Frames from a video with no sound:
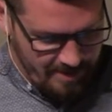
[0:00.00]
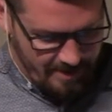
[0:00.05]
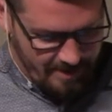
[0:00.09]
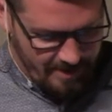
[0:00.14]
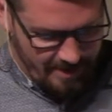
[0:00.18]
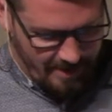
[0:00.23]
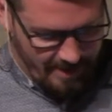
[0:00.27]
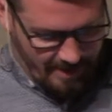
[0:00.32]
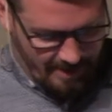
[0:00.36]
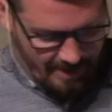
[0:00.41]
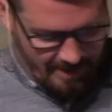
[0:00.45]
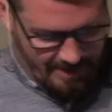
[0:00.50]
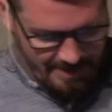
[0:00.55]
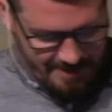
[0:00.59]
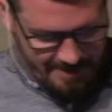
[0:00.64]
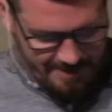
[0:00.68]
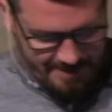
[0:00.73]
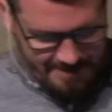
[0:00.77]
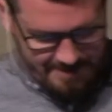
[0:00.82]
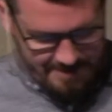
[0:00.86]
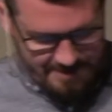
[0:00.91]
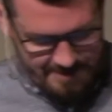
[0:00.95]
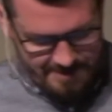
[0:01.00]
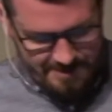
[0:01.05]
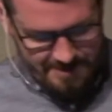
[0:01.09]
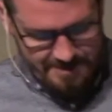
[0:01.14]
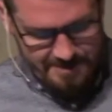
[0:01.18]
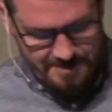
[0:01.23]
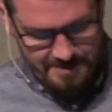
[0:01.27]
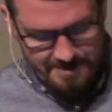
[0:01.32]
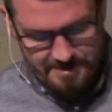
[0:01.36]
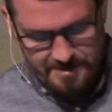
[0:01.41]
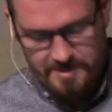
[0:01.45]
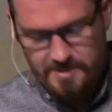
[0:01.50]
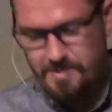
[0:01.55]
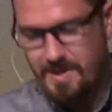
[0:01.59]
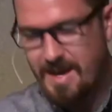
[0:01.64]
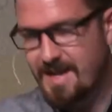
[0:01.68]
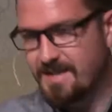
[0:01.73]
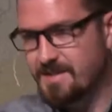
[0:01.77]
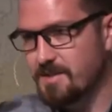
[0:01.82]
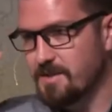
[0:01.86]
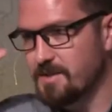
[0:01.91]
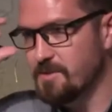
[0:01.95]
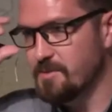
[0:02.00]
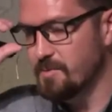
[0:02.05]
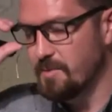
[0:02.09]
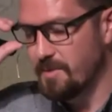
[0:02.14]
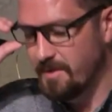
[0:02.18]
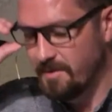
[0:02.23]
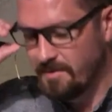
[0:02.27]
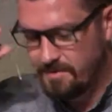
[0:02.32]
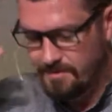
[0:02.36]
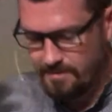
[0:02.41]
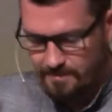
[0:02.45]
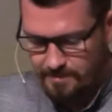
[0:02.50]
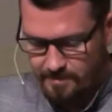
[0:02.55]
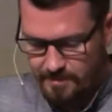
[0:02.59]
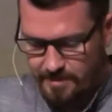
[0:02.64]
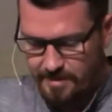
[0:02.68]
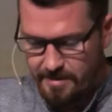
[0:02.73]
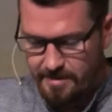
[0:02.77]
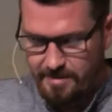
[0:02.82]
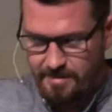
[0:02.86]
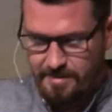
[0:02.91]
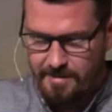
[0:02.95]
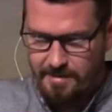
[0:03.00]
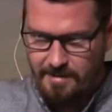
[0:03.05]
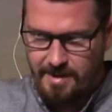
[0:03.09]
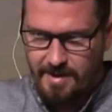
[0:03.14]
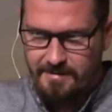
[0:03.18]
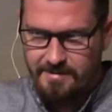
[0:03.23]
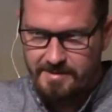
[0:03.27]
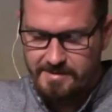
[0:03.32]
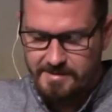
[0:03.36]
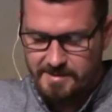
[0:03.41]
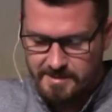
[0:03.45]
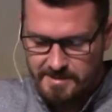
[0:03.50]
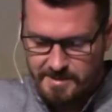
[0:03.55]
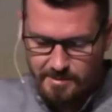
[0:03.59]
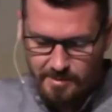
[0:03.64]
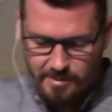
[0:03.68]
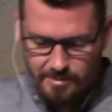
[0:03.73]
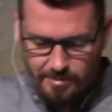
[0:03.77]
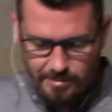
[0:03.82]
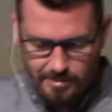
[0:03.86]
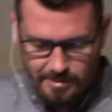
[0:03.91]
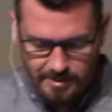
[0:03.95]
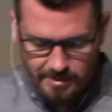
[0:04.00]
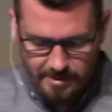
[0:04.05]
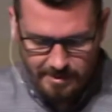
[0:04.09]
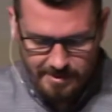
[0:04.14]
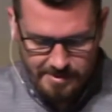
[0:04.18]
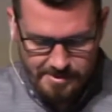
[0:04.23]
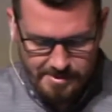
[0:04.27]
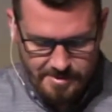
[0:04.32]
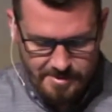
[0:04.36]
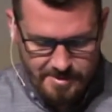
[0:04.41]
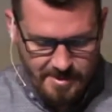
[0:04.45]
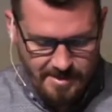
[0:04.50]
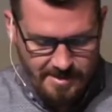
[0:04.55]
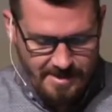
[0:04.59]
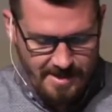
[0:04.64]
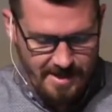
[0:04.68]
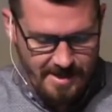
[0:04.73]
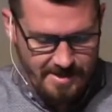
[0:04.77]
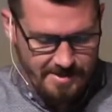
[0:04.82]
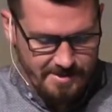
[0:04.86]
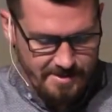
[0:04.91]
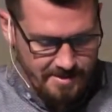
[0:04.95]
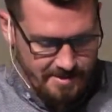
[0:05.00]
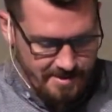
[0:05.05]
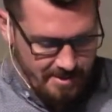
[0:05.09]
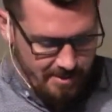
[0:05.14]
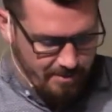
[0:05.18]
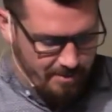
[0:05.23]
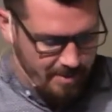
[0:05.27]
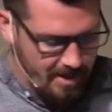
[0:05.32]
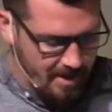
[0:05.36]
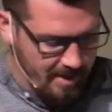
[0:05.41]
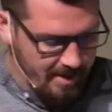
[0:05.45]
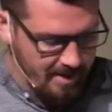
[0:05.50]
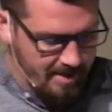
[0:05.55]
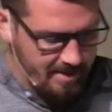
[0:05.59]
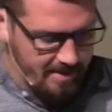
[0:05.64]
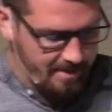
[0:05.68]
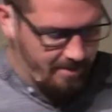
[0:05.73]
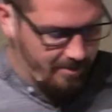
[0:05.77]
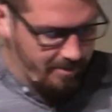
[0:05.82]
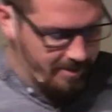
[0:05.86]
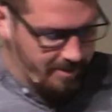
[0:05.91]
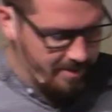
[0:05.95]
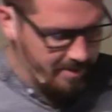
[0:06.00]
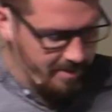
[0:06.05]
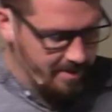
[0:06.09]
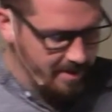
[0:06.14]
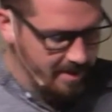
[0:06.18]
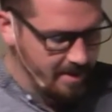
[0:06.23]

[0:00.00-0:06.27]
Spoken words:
So this passage with obviously some cool little interesting tangents that we're not going to deal with